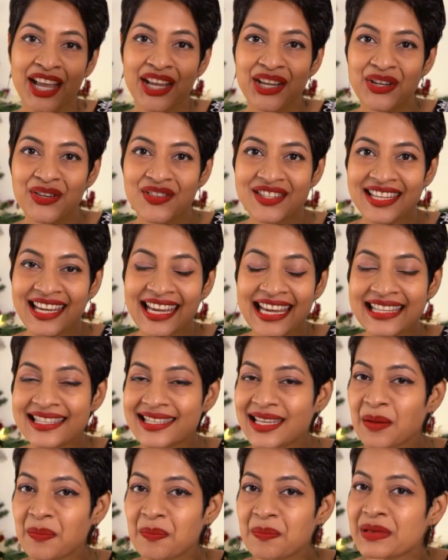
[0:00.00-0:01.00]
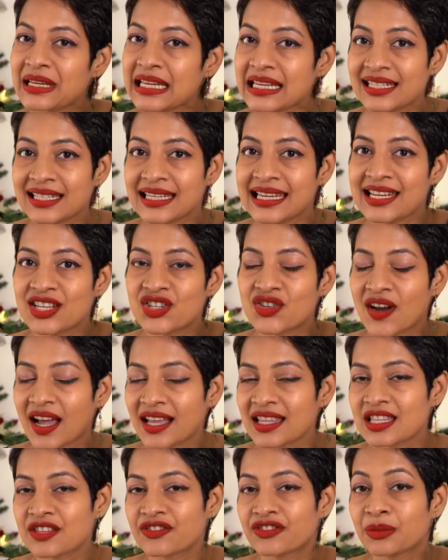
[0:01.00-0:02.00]
You see, it's completely
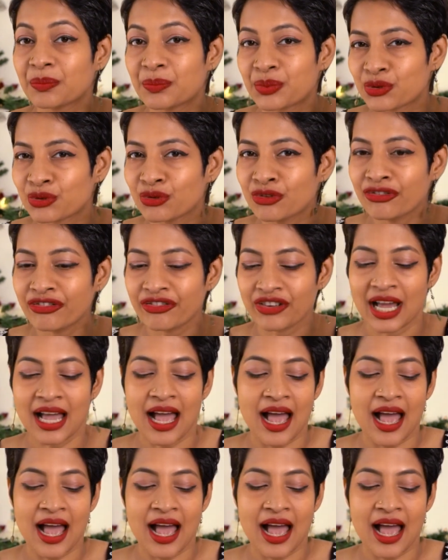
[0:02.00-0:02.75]
transfer proof.